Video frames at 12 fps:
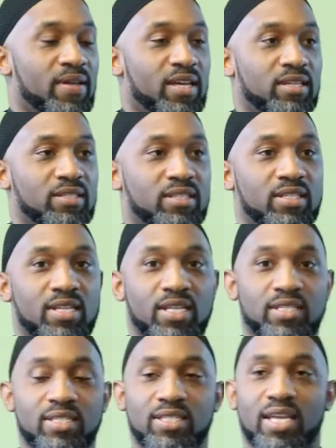is
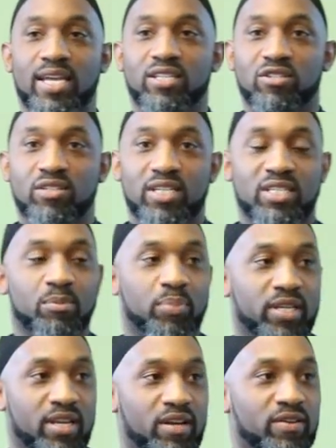this is
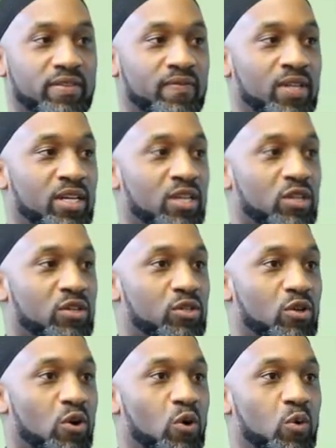interdisciplinary.
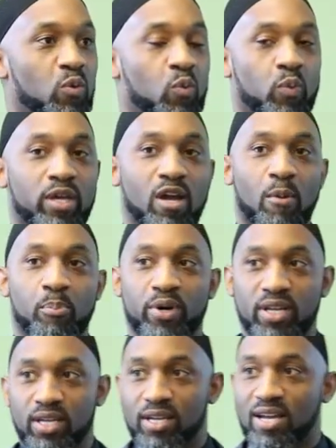So we are
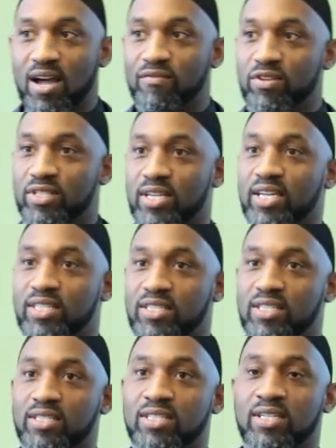putting in
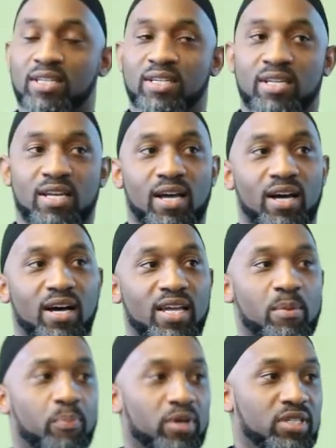conversation, uh,
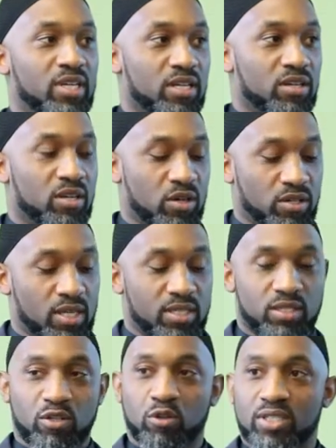in particular,
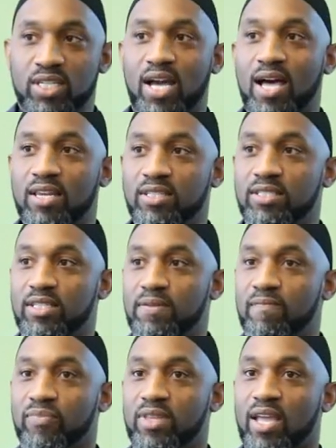
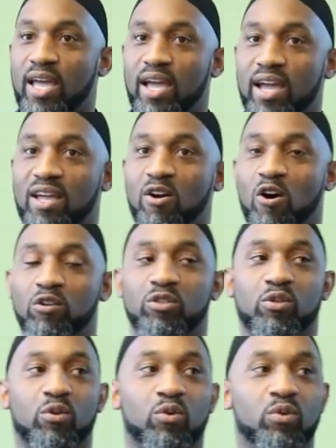sociology and
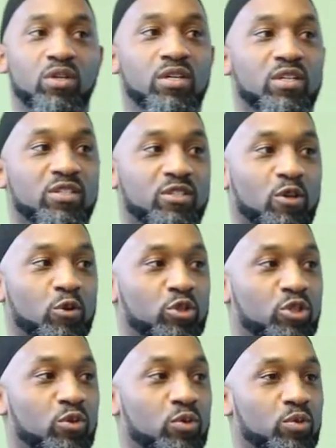also
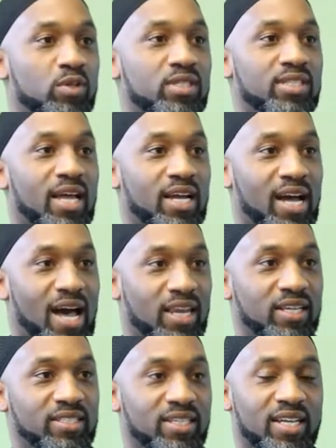social
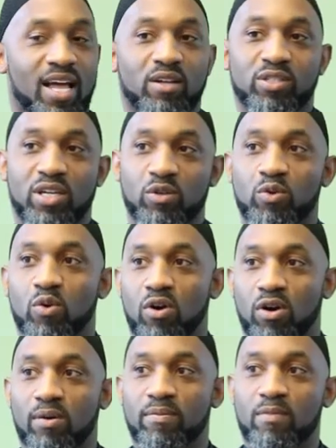psychology. And I'll tell you
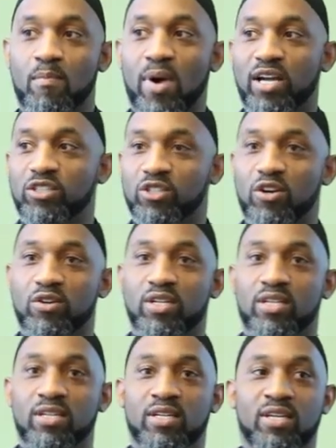all my
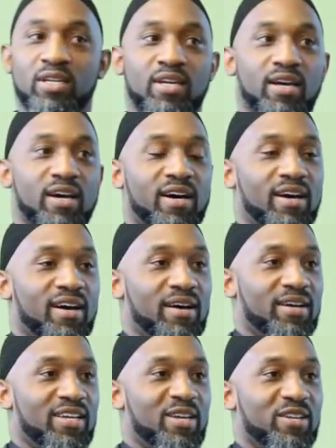journey
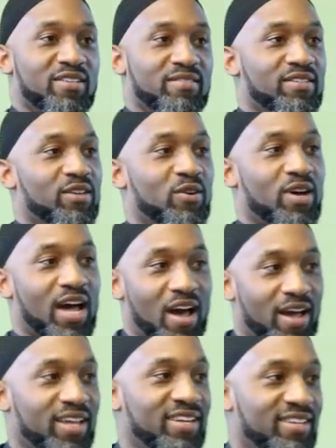uh, and you know
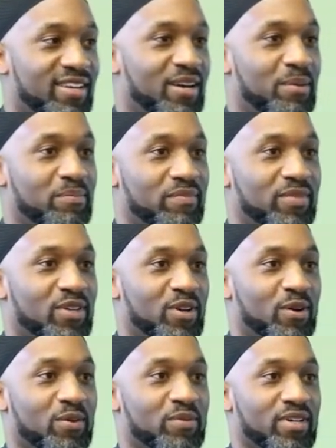how I ended up, you
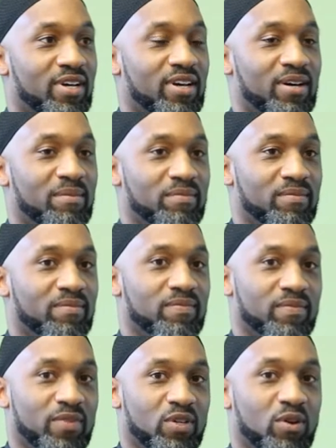know, um,
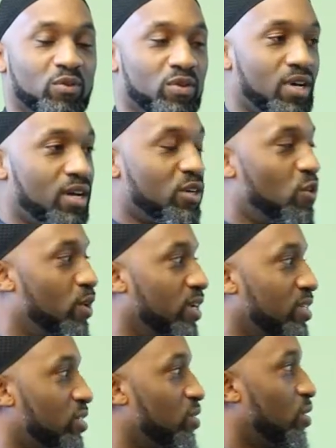you know, uh, going
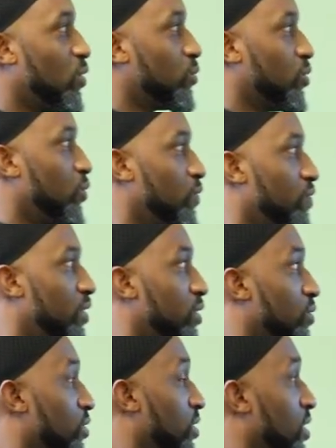into those two
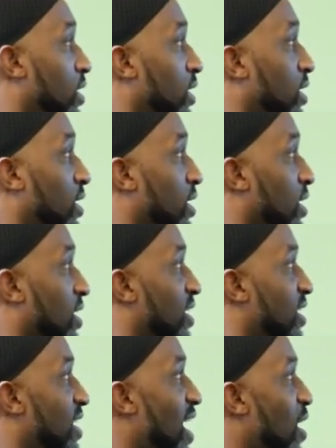fields.
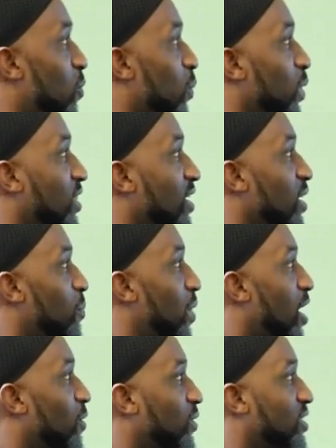Now, when we think
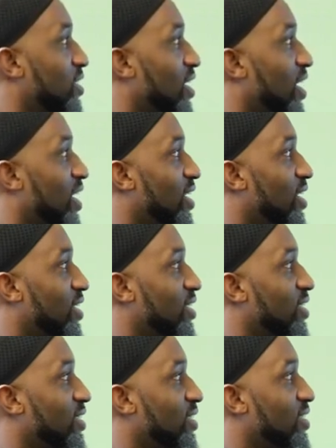about uh,
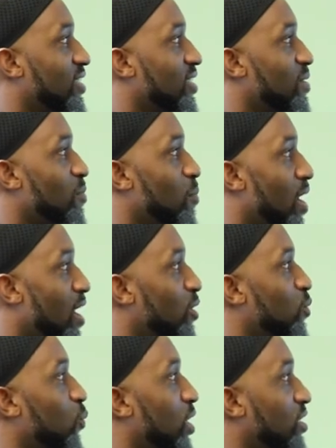
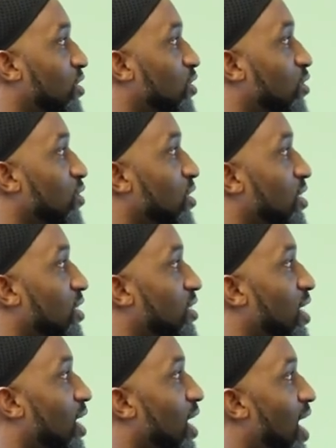modern Western
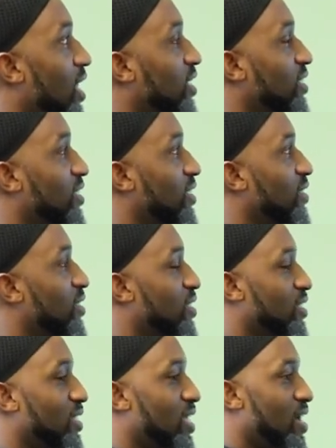psychology,
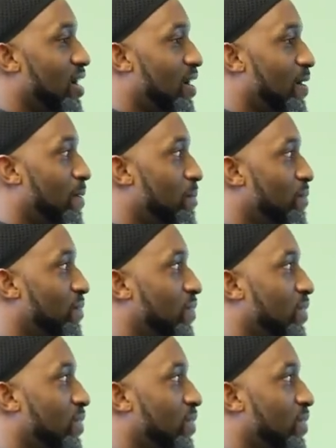um,